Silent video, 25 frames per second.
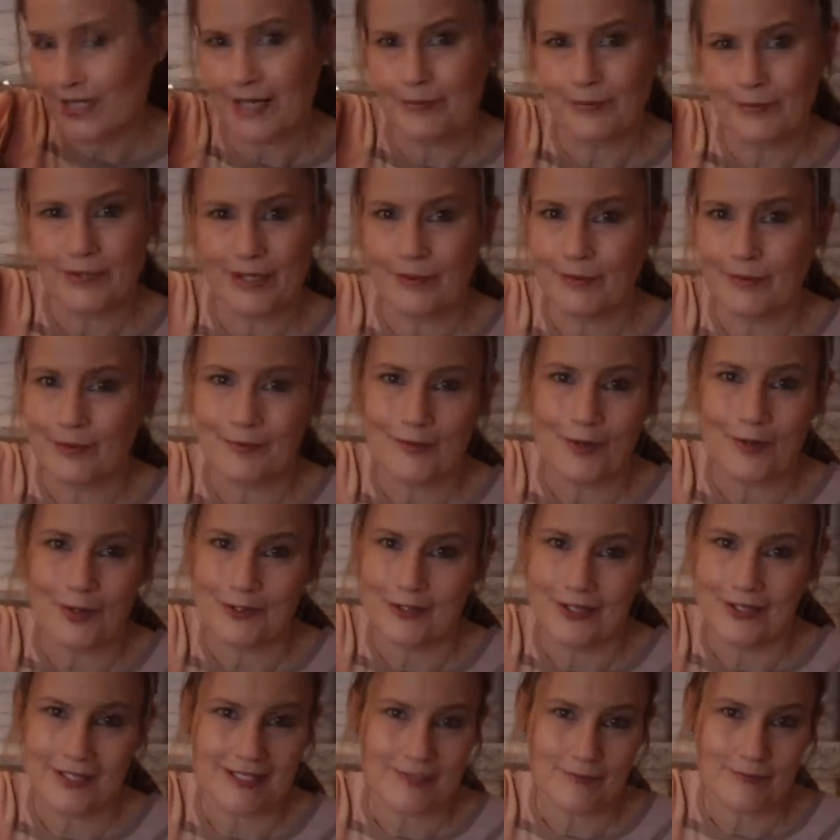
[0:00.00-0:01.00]
I mean, I'm not
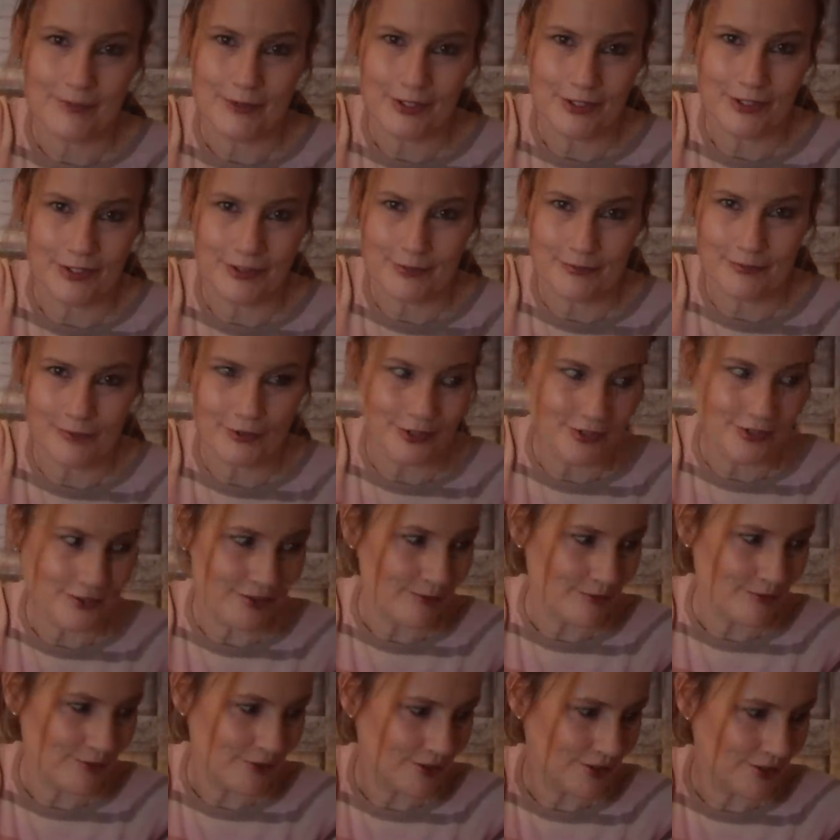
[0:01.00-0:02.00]
an expert on embroidery,
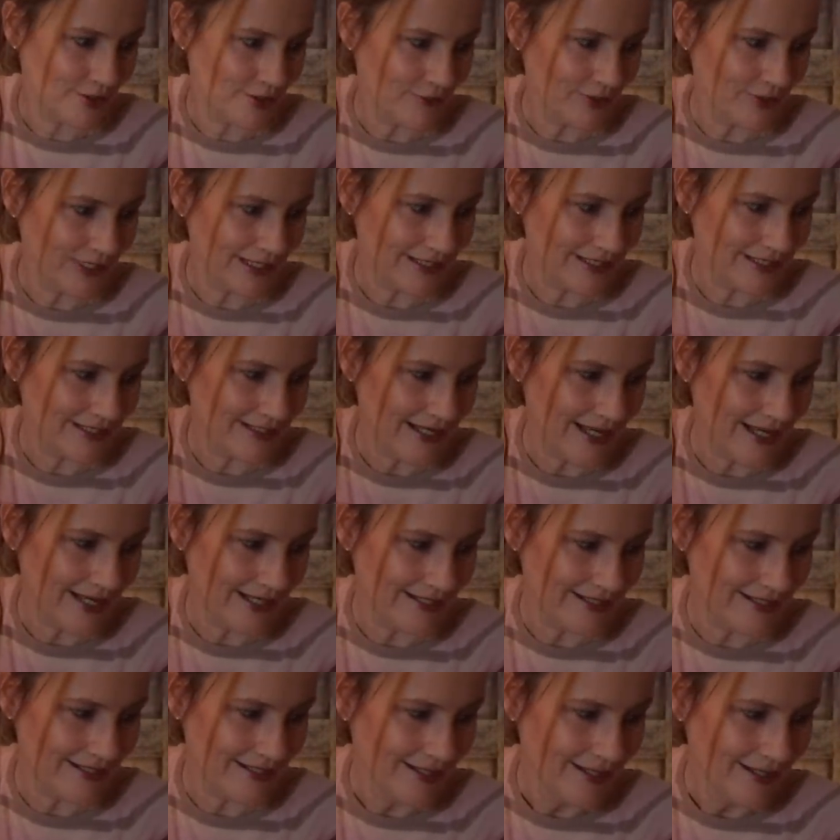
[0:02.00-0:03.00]
but just something I
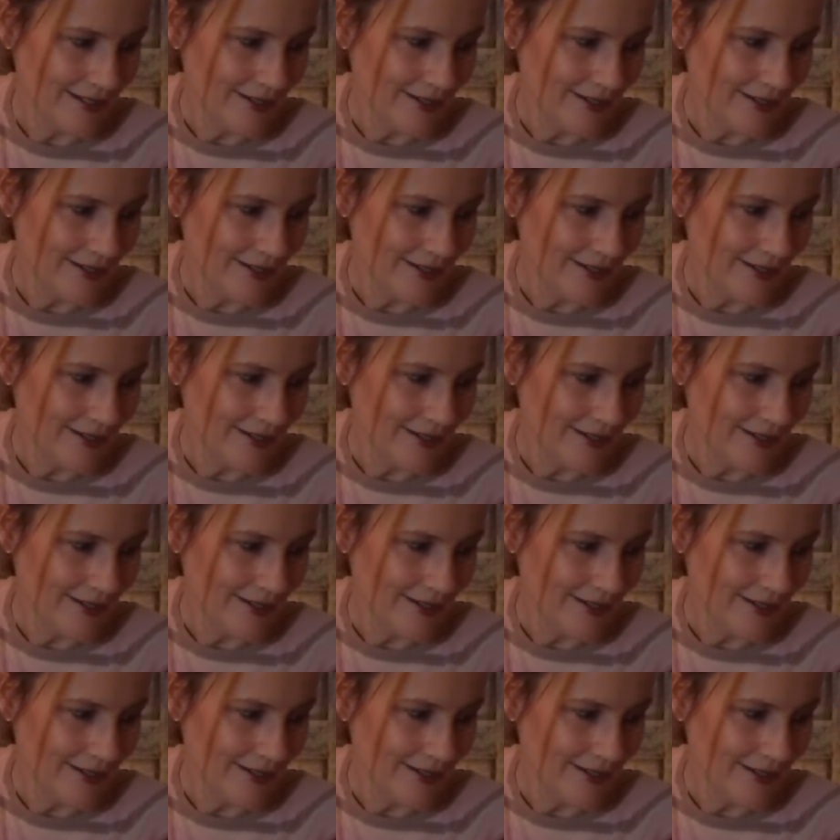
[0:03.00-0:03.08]
designed